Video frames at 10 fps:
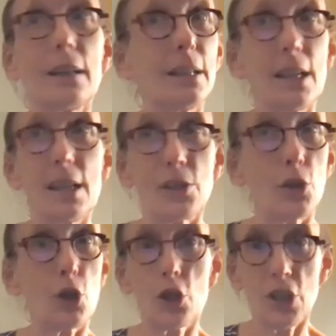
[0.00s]
is
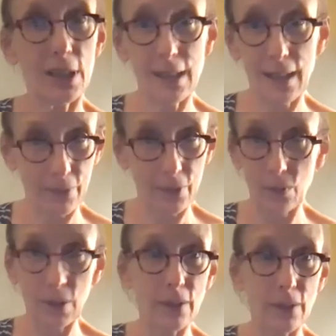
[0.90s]
nourishing to
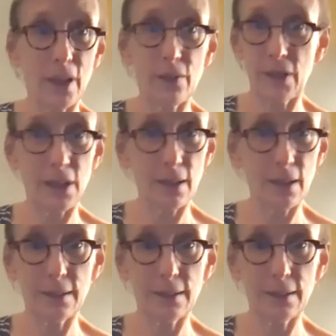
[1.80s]
everyone involved in it.